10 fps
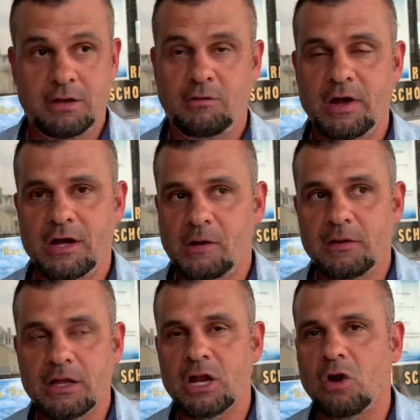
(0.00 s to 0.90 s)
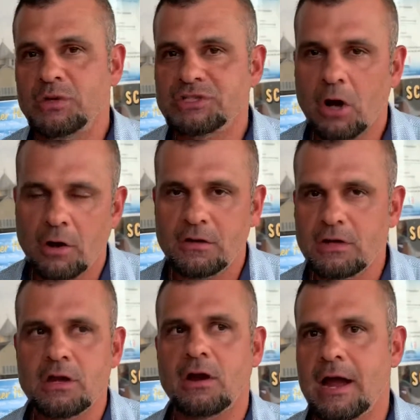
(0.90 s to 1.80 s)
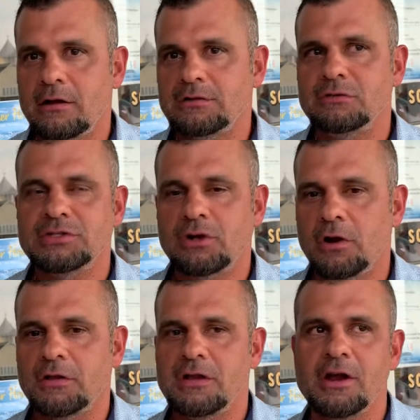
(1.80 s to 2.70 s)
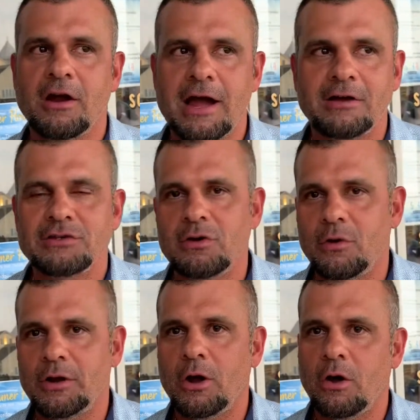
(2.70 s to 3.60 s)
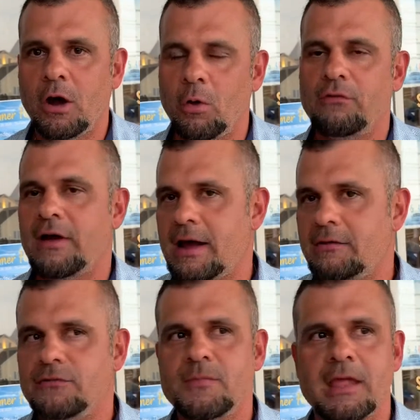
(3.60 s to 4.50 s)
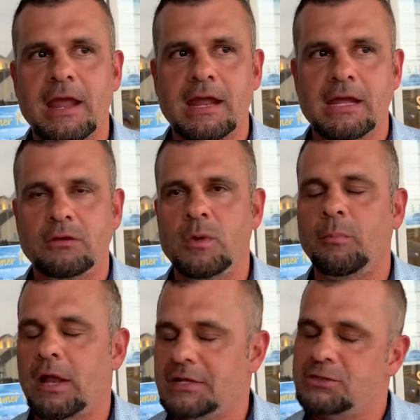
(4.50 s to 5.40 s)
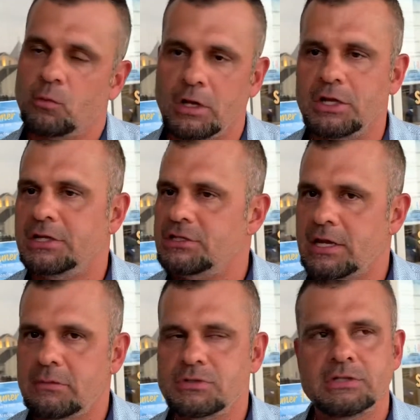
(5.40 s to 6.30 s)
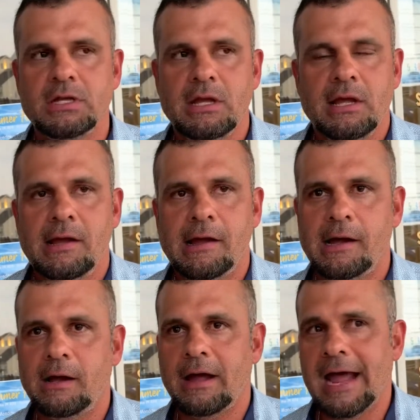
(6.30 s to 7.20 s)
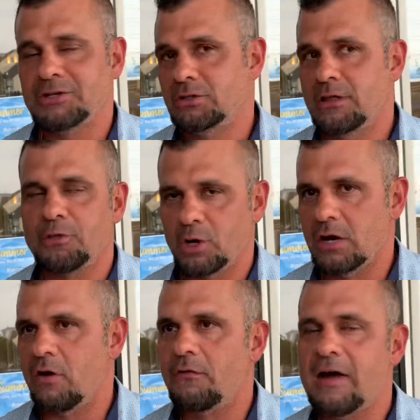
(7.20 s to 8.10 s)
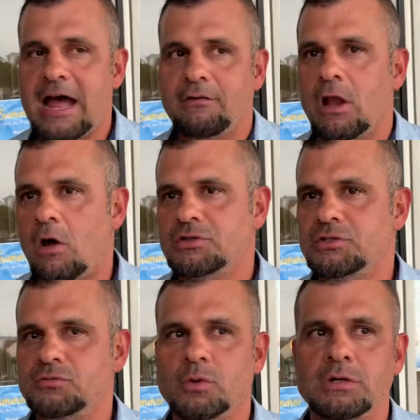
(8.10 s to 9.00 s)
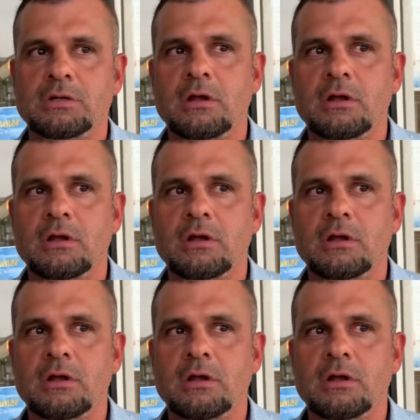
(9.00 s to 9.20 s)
Well, we started the year out going 0-5, and we played some really good teams. Actually, 3 of our 5 losses were,